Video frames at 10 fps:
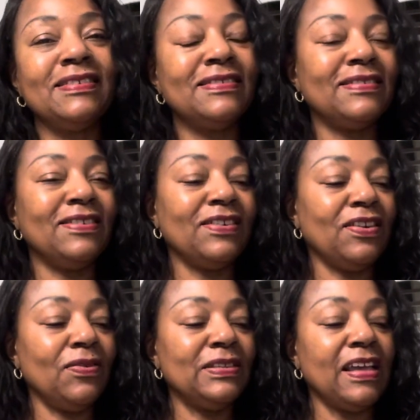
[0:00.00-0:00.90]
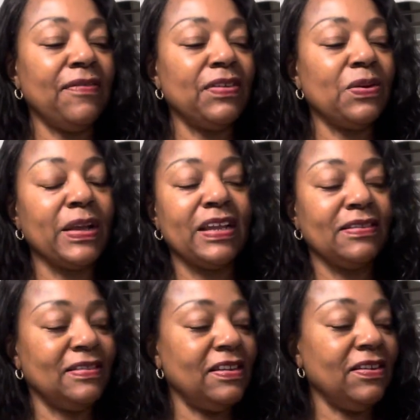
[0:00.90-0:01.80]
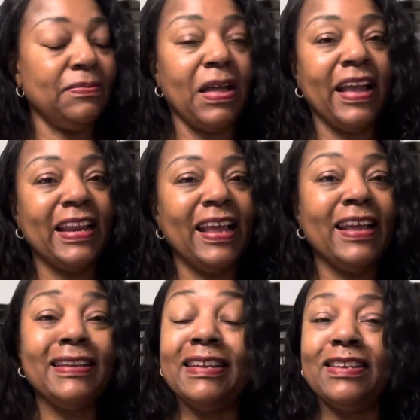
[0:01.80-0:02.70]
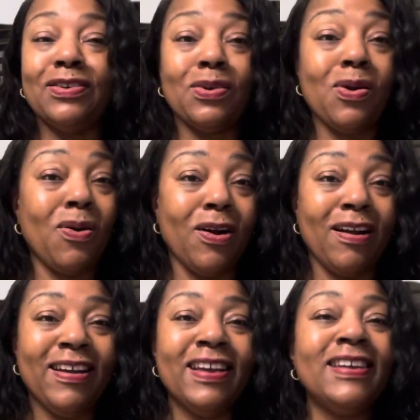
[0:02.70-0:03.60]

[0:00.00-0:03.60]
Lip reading: So you can always have it quick, nearby and handy, and in your car,